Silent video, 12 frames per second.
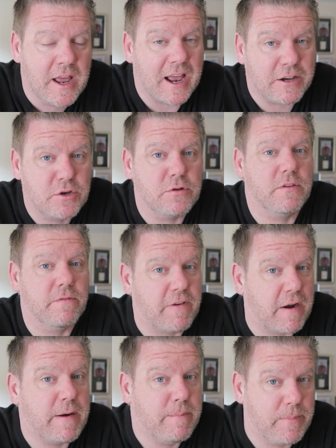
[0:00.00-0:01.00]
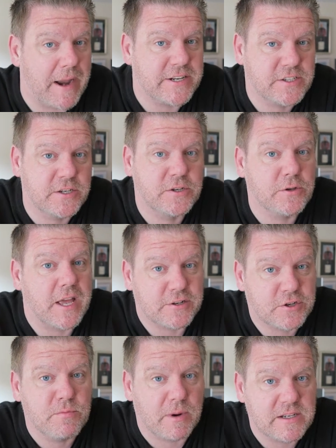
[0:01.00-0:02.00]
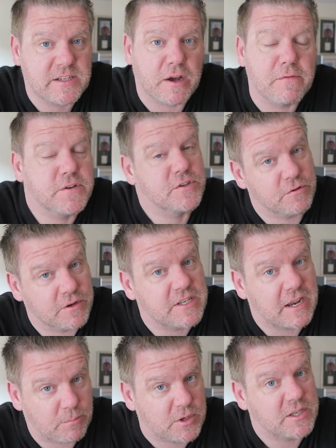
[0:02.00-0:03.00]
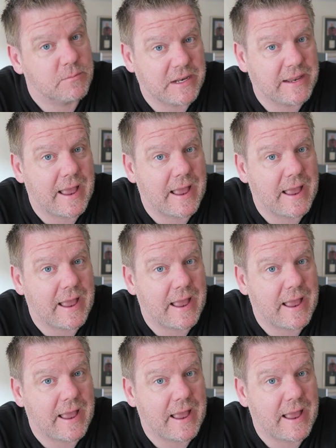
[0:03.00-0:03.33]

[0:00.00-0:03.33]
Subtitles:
and do the very best to do that to myself as soon as I possibly